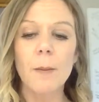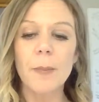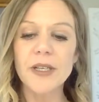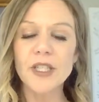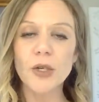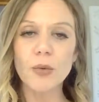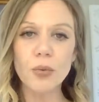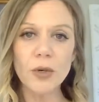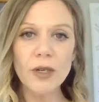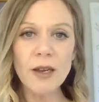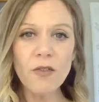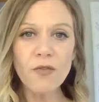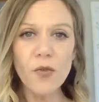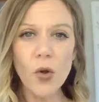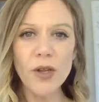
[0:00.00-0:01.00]
But to
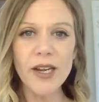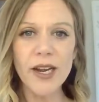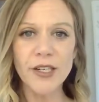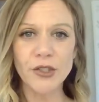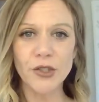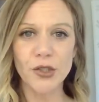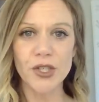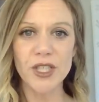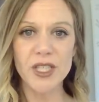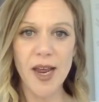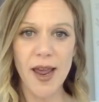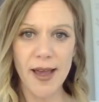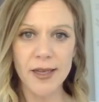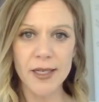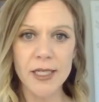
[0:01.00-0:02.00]
really fully
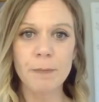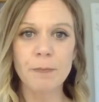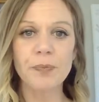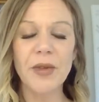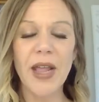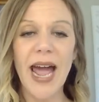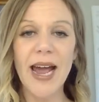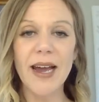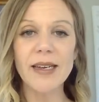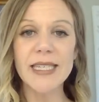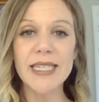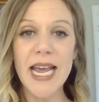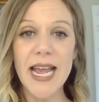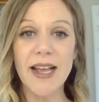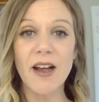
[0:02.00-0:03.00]
understand how
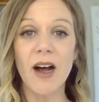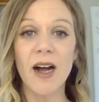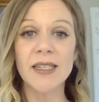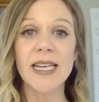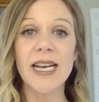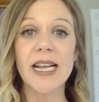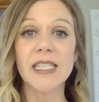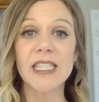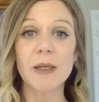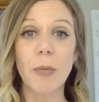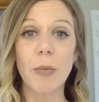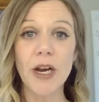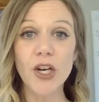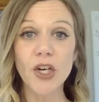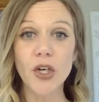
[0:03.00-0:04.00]
to take content and
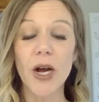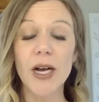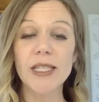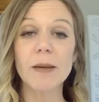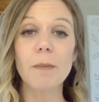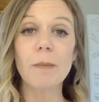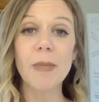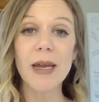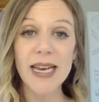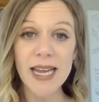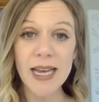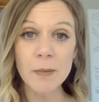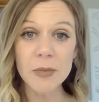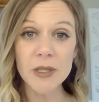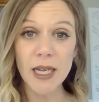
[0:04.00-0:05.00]
spread it across
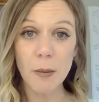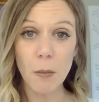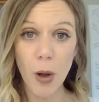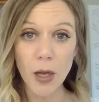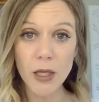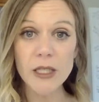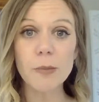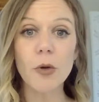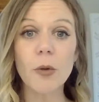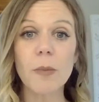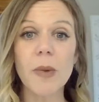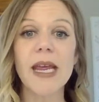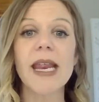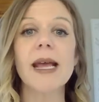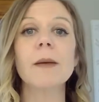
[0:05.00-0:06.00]
mediums, like multiple
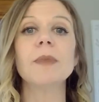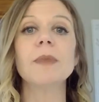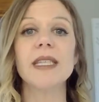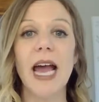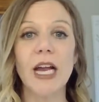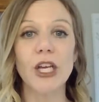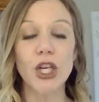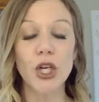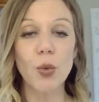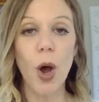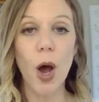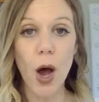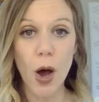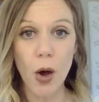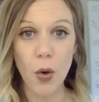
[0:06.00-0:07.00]
mediums that
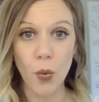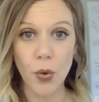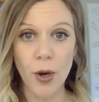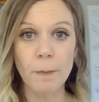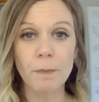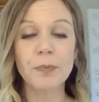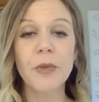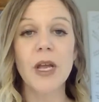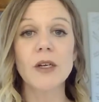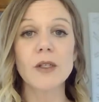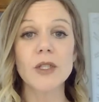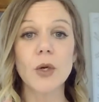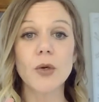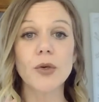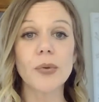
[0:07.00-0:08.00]
you own.
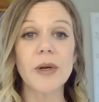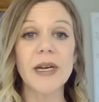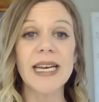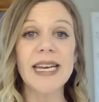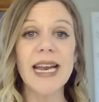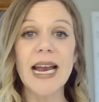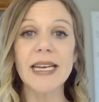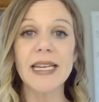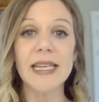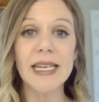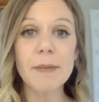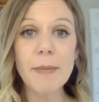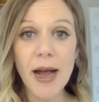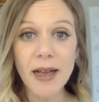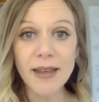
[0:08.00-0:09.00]
So creating an
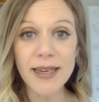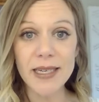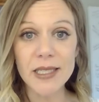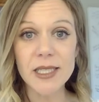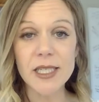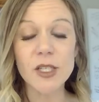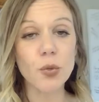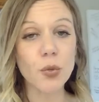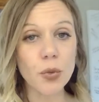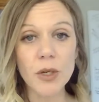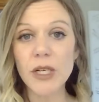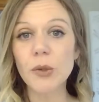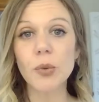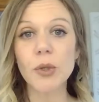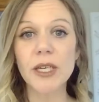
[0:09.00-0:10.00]
email list is
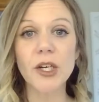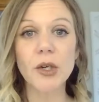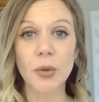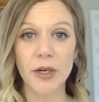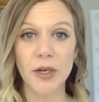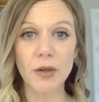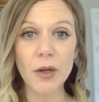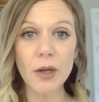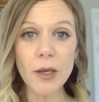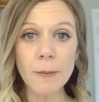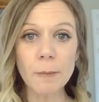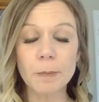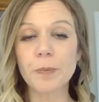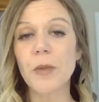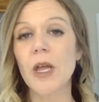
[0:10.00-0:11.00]
really
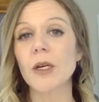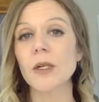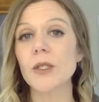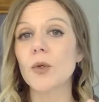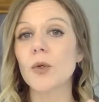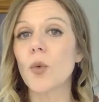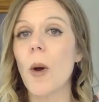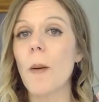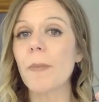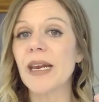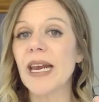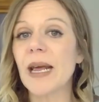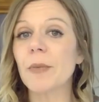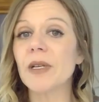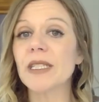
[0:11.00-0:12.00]
critical to
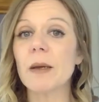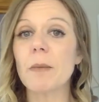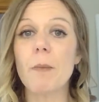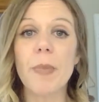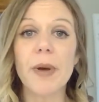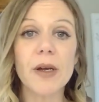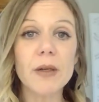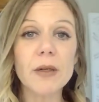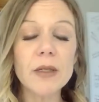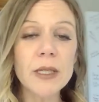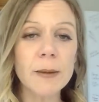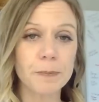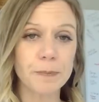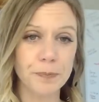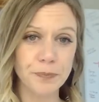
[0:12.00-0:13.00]
being able to
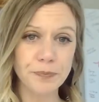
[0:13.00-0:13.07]
build